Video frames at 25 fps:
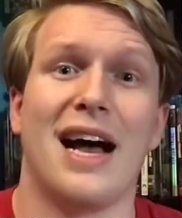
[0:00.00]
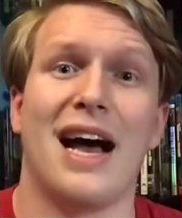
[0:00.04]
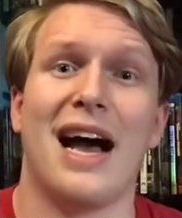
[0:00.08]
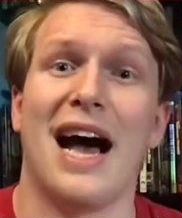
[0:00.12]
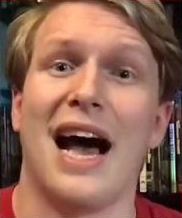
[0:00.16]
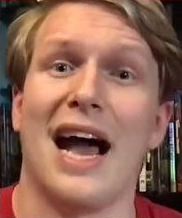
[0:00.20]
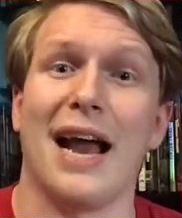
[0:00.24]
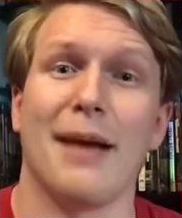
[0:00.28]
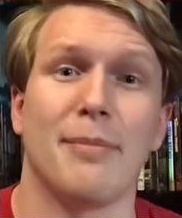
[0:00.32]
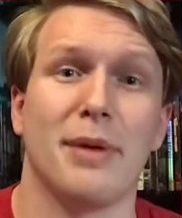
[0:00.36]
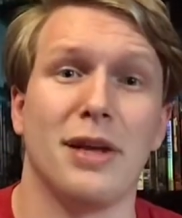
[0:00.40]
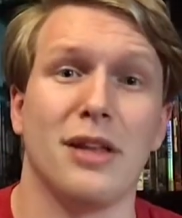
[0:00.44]

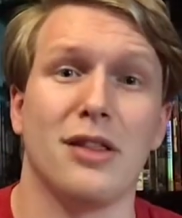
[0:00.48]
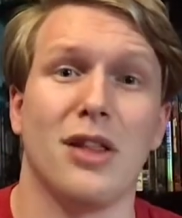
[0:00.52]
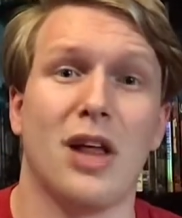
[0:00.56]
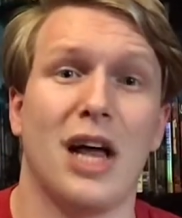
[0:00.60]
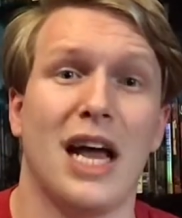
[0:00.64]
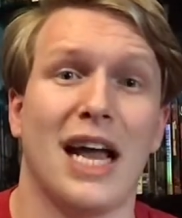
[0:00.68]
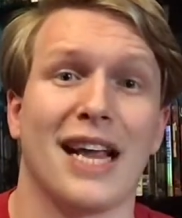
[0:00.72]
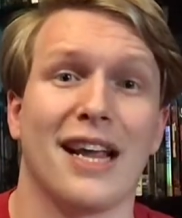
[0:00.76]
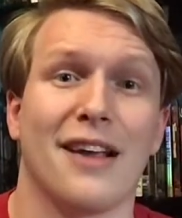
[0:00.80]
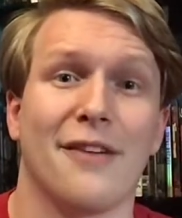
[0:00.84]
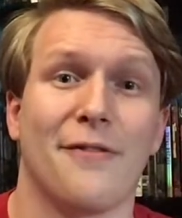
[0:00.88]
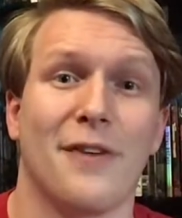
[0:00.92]
I'd be
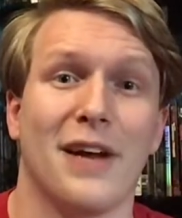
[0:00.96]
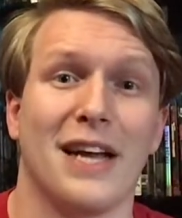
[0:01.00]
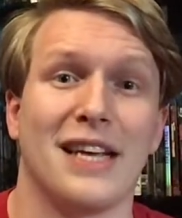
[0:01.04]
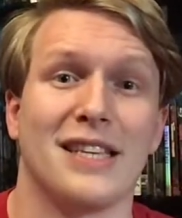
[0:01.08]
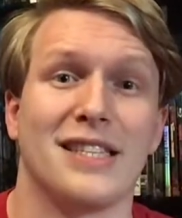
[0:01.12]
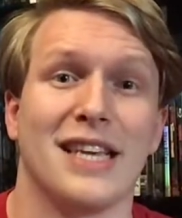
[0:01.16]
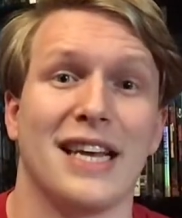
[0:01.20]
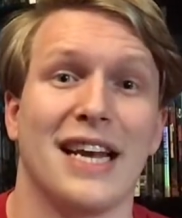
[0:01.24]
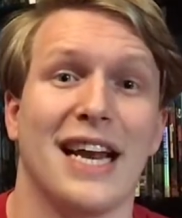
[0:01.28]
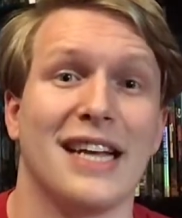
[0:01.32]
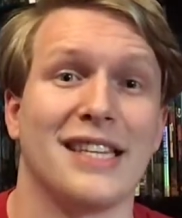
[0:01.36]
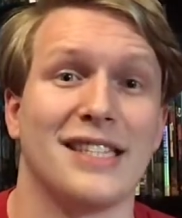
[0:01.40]
lying if I
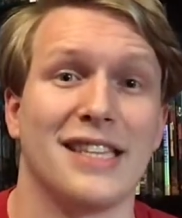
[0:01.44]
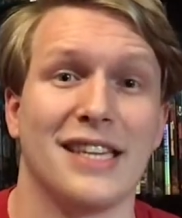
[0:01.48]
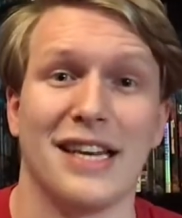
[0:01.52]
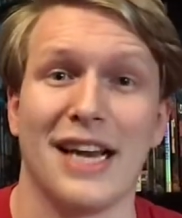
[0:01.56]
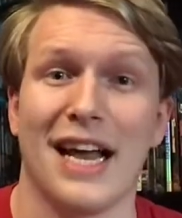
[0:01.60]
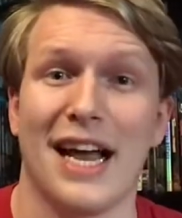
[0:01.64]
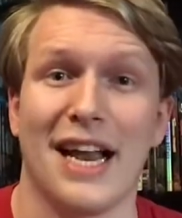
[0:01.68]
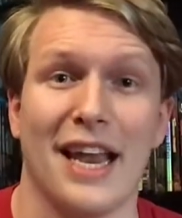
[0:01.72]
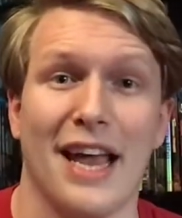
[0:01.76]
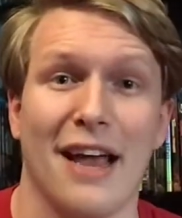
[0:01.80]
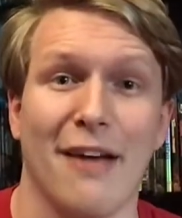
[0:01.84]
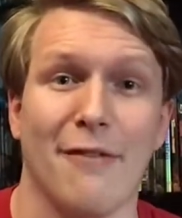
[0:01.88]
said I did
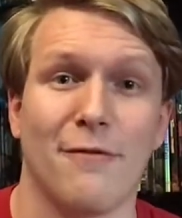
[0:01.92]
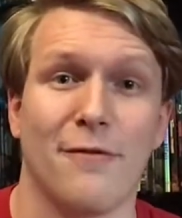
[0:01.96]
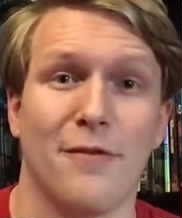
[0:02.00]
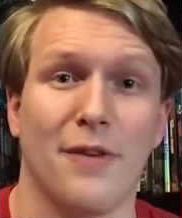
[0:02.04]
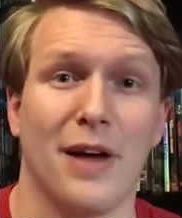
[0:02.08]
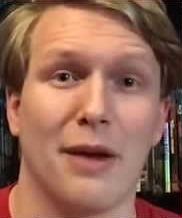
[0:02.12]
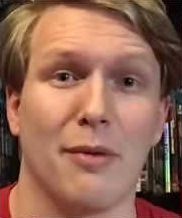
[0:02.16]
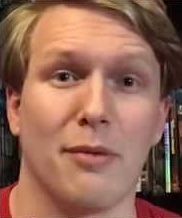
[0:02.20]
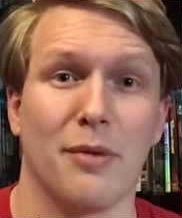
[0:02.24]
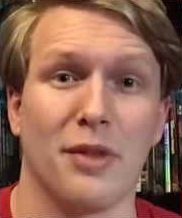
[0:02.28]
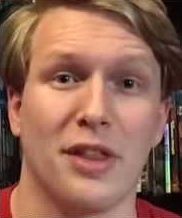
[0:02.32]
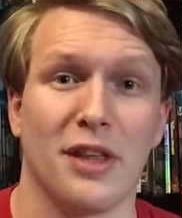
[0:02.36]
not have
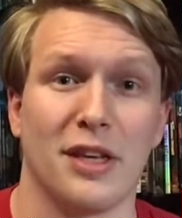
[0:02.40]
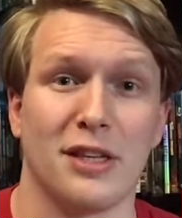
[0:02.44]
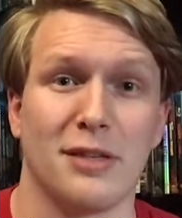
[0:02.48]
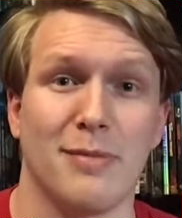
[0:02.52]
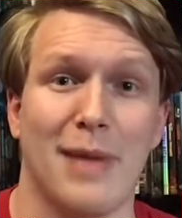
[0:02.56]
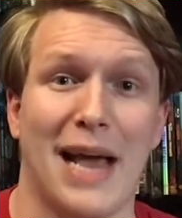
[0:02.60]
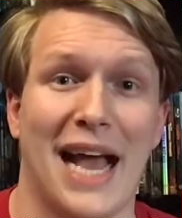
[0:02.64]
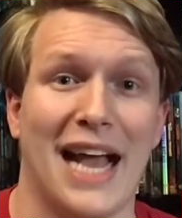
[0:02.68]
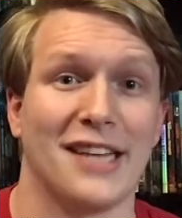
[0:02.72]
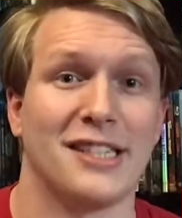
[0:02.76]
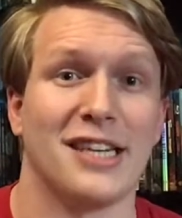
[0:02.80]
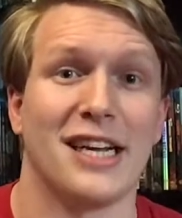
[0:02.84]
fun with this
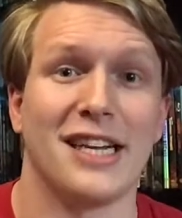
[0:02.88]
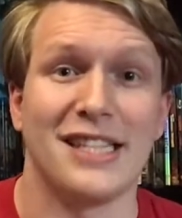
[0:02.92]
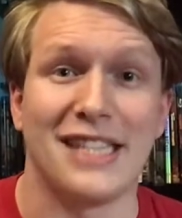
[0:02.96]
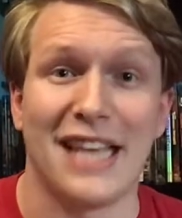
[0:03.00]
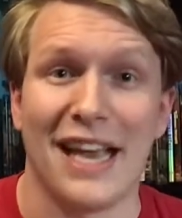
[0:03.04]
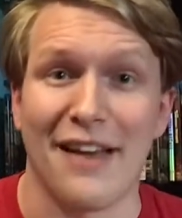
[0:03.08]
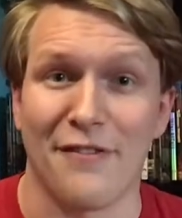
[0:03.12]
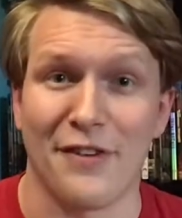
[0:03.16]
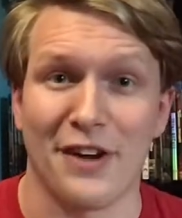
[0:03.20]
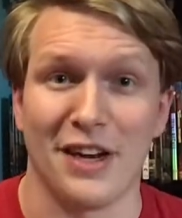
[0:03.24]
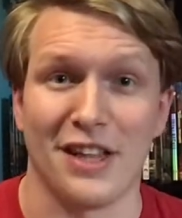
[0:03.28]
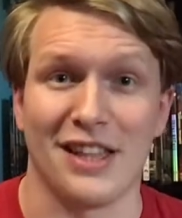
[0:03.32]
match. I
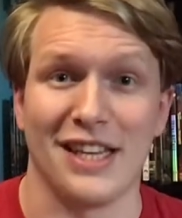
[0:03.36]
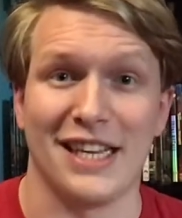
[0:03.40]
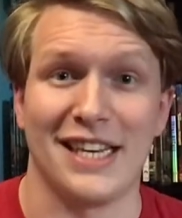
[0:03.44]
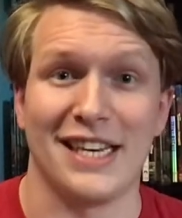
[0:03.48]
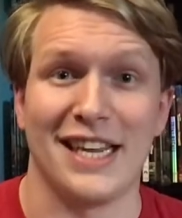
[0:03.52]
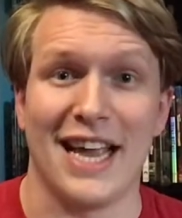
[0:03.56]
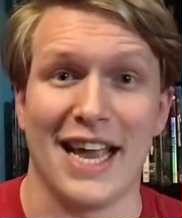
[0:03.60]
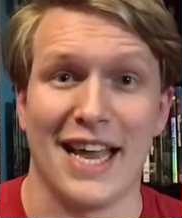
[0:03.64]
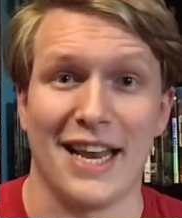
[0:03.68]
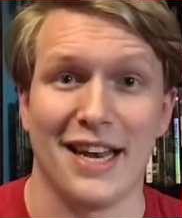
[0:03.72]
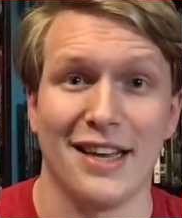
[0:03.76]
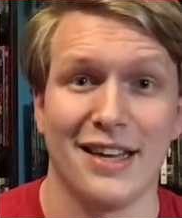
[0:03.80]
definitely
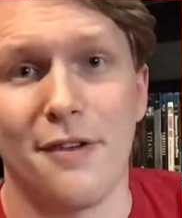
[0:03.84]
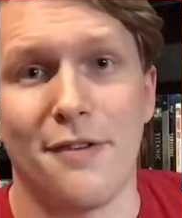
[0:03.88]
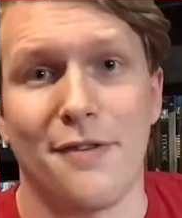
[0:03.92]
did.